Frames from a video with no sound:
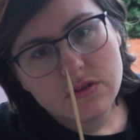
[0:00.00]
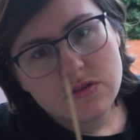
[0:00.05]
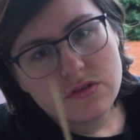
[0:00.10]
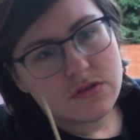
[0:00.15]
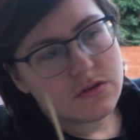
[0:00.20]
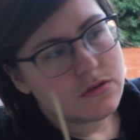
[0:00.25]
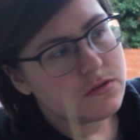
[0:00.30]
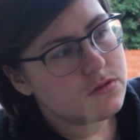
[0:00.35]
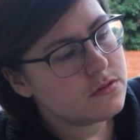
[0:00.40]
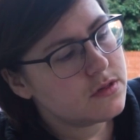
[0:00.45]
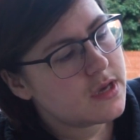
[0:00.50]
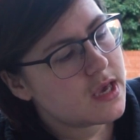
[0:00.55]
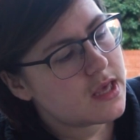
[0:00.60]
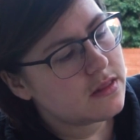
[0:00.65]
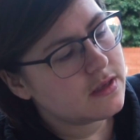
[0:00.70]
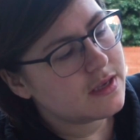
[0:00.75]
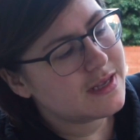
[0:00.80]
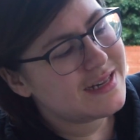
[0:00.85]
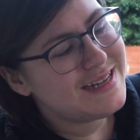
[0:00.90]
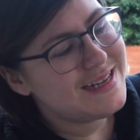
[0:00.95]
to get
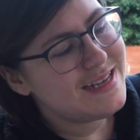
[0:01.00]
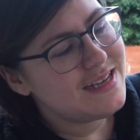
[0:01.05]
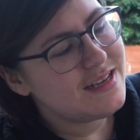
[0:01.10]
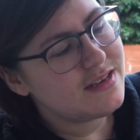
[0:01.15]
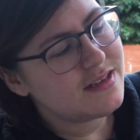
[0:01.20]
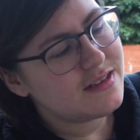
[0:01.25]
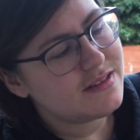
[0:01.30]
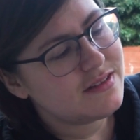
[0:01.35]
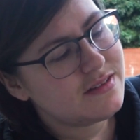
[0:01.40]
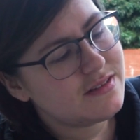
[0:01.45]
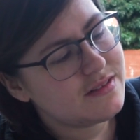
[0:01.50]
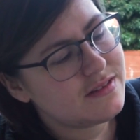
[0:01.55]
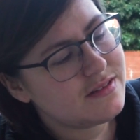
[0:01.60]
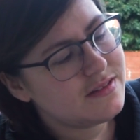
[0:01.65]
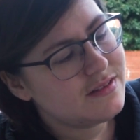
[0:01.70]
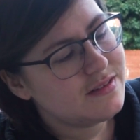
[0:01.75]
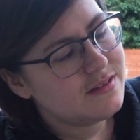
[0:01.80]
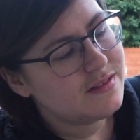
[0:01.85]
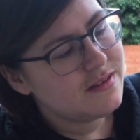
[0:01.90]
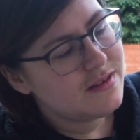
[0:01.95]
the
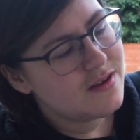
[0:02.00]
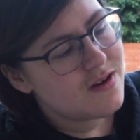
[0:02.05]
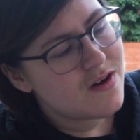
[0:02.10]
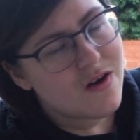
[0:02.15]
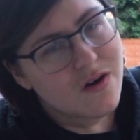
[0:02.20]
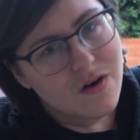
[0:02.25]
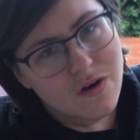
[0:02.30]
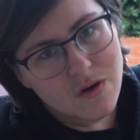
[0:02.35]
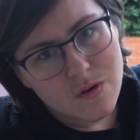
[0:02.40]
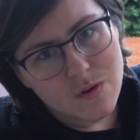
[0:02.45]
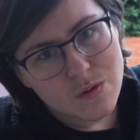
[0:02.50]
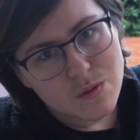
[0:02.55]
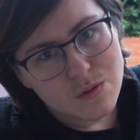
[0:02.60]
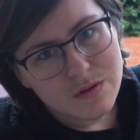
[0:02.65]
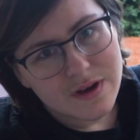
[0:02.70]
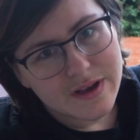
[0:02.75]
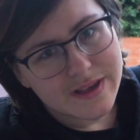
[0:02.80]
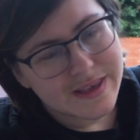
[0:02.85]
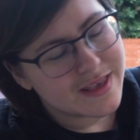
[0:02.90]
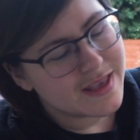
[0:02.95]
cleanest
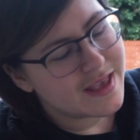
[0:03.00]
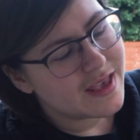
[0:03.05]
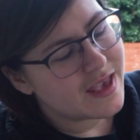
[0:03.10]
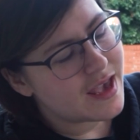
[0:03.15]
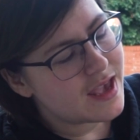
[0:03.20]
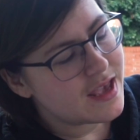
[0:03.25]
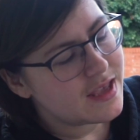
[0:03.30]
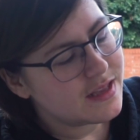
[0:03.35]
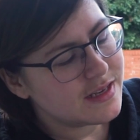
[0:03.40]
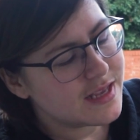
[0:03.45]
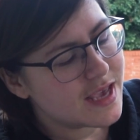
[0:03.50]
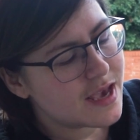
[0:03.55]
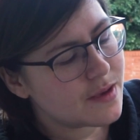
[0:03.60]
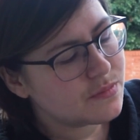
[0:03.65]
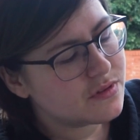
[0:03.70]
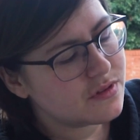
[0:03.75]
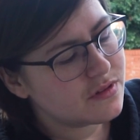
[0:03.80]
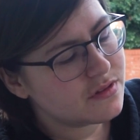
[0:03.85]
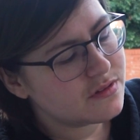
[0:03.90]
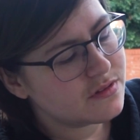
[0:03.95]
hole I can get in the
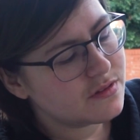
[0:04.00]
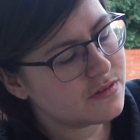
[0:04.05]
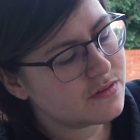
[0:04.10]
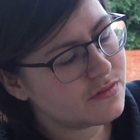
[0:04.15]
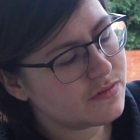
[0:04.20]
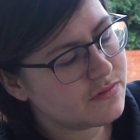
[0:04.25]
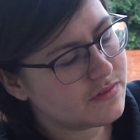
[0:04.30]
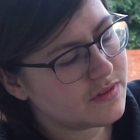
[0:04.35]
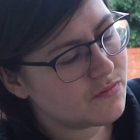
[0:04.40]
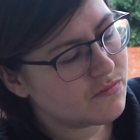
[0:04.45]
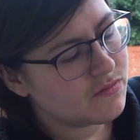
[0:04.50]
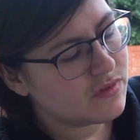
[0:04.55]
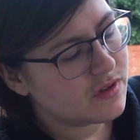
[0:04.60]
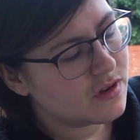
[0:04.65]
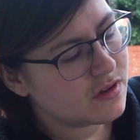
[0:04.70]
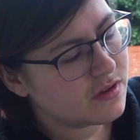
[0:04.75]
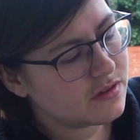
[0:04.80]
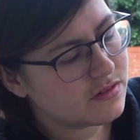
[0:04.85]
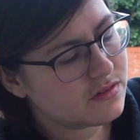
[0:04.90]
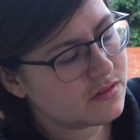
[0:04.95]
absence of something
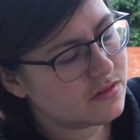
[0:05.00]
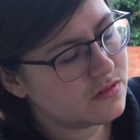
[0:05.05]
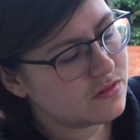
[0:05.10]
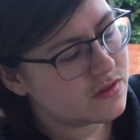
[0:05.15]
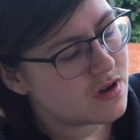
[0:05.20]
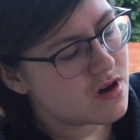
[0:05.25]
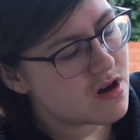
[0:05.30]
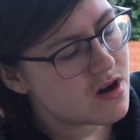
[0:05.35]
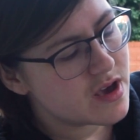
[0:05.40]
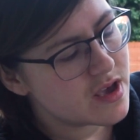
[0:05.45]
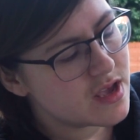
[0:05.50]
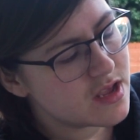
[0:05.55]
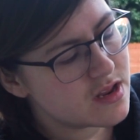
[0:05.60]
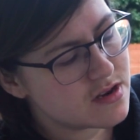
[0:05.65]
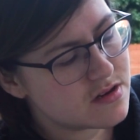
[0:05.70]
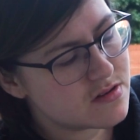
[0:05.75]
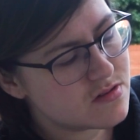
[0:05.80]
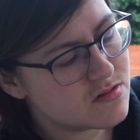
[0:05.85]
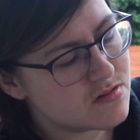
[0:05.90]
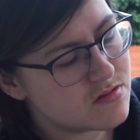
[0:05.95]
like a solder
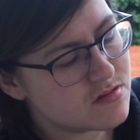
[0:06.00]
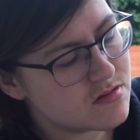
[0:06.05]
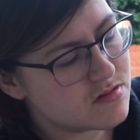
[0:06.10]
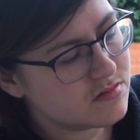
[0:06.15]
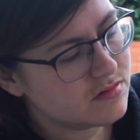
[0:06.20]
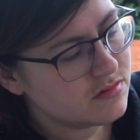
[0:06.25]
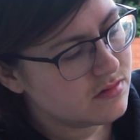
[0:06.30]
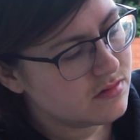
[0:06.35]
iron or